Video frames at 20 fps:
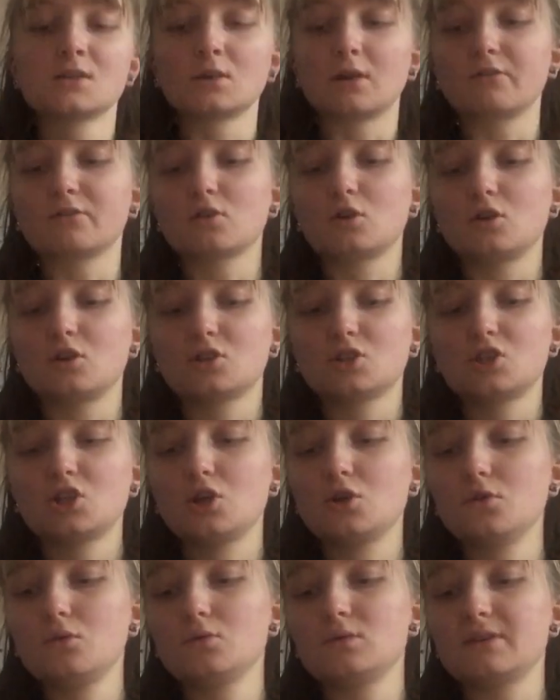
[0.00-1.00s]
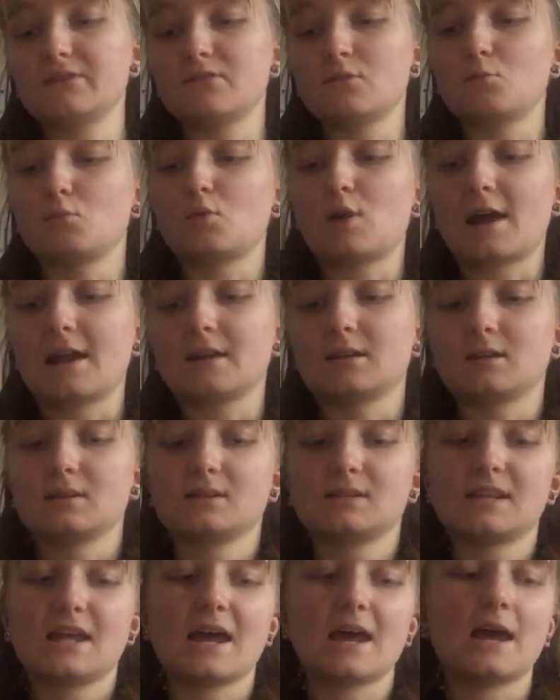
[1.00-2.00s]
So I've got 2 different
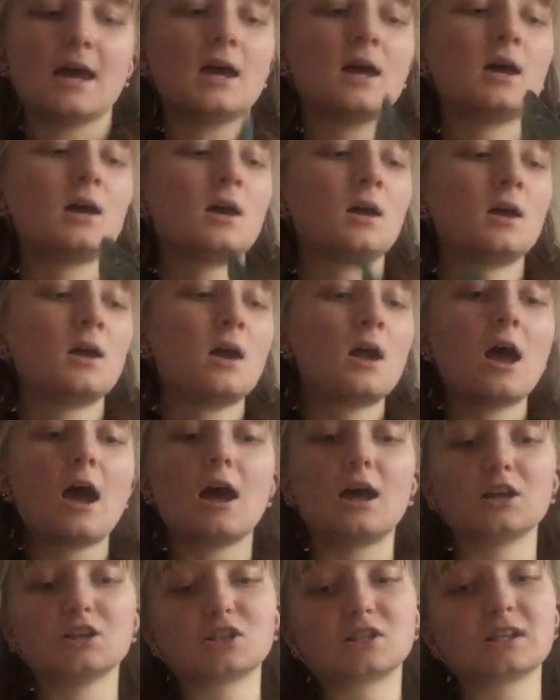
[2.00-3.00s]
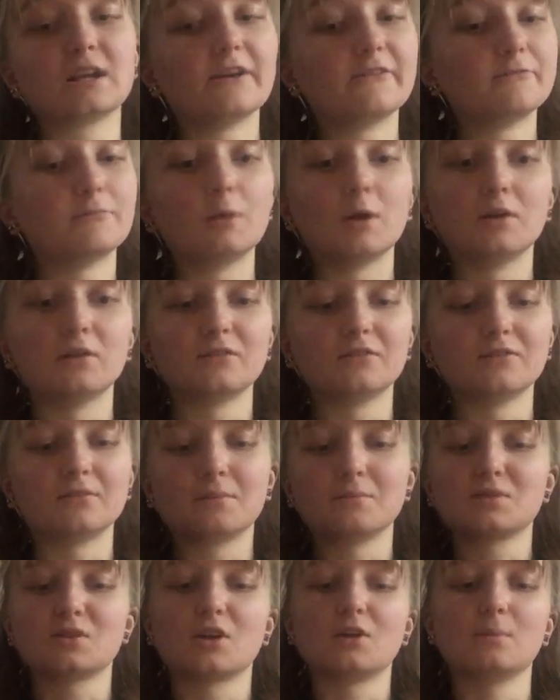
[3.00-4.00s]
brands here. I just love both of
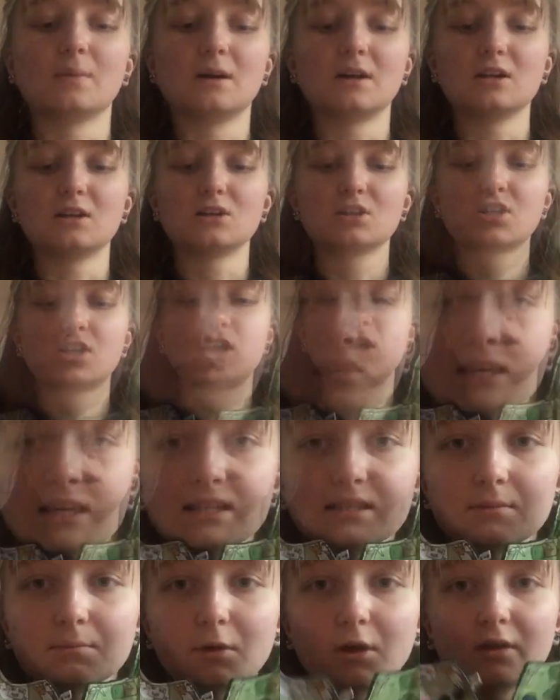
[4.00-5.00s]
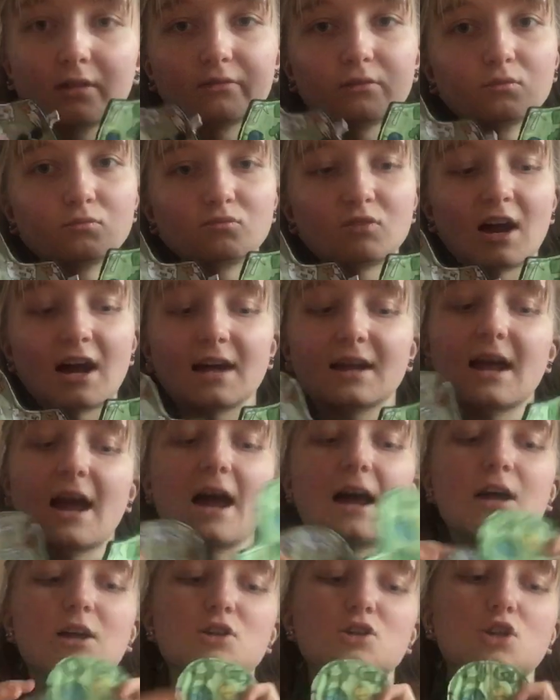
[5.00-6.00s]
them so much. These are both from Rag
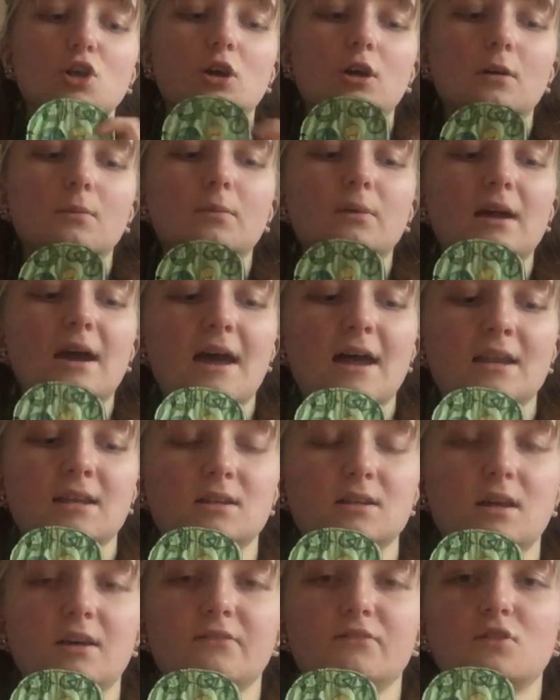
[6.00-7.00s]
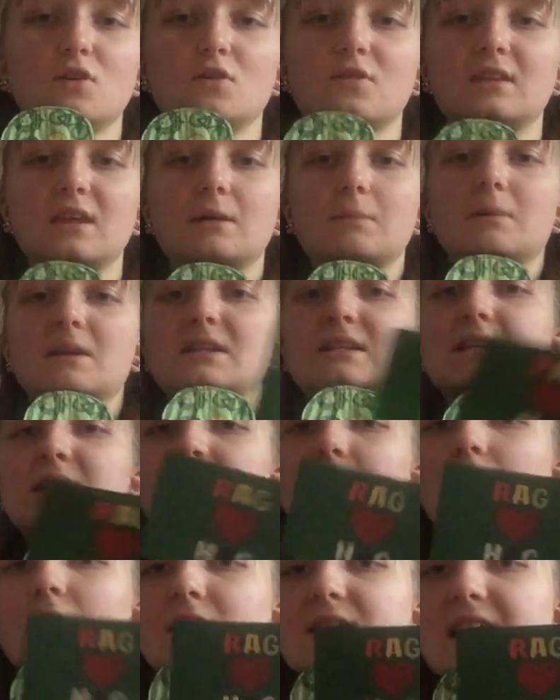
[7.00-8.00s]
Hag Shop, and I've got their business
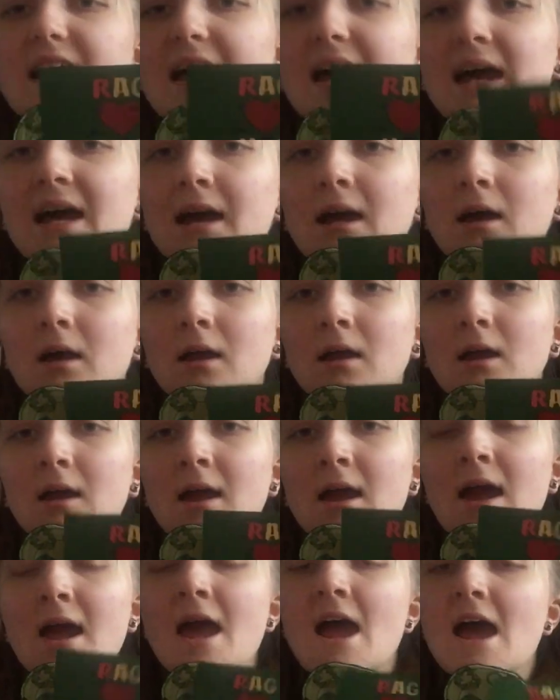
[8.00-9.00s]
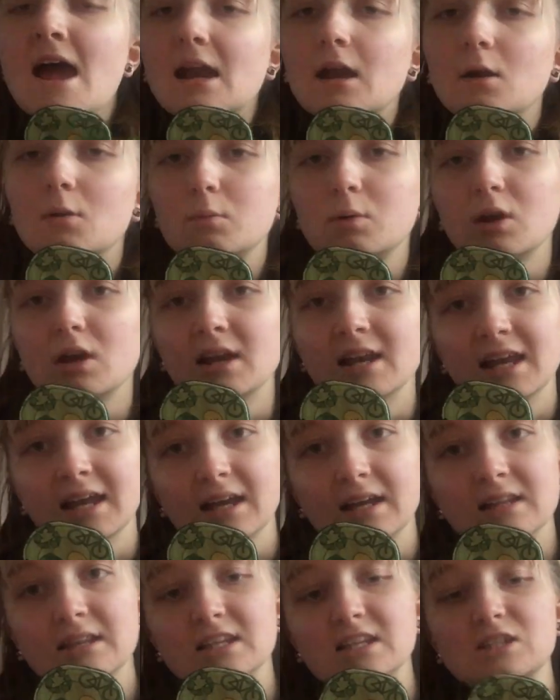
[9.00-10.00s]
card here. And I'll put a
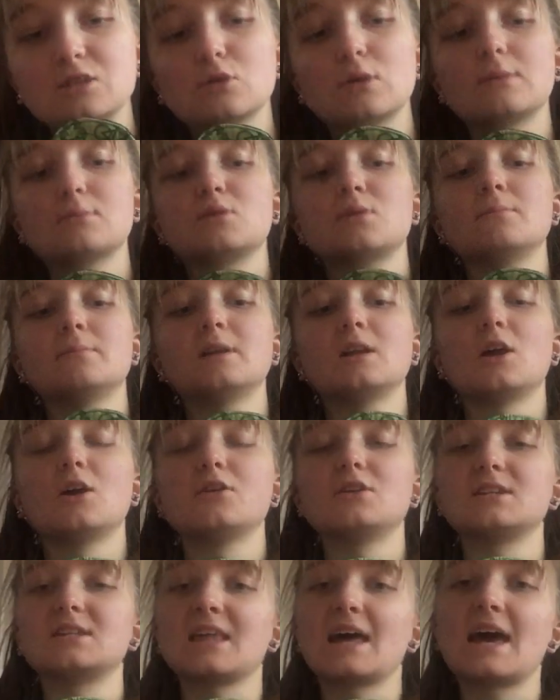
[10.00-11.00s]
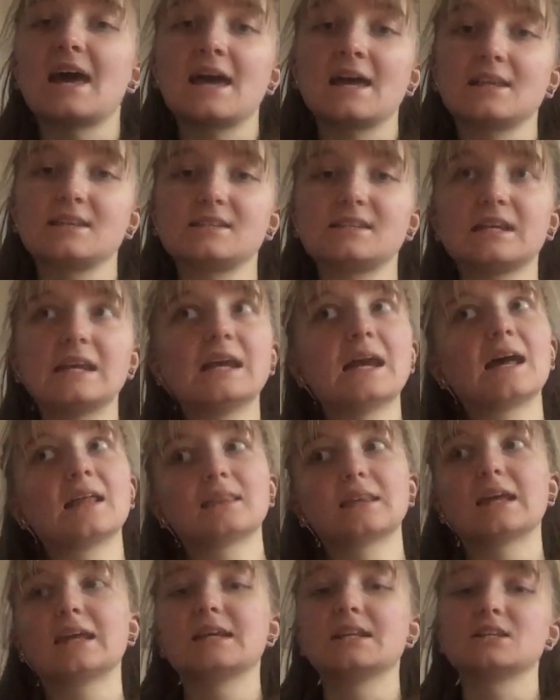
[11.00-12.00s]
link in the description below to their Etsy
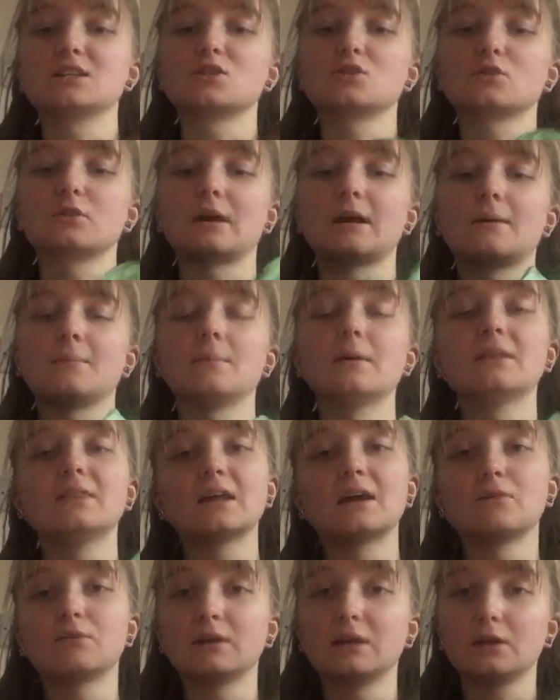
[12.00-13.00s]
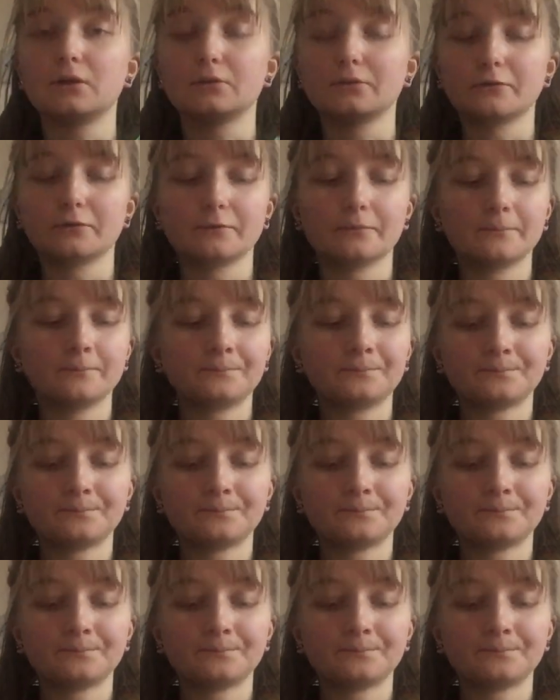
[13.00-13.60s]
and their Instagram. They're really cool.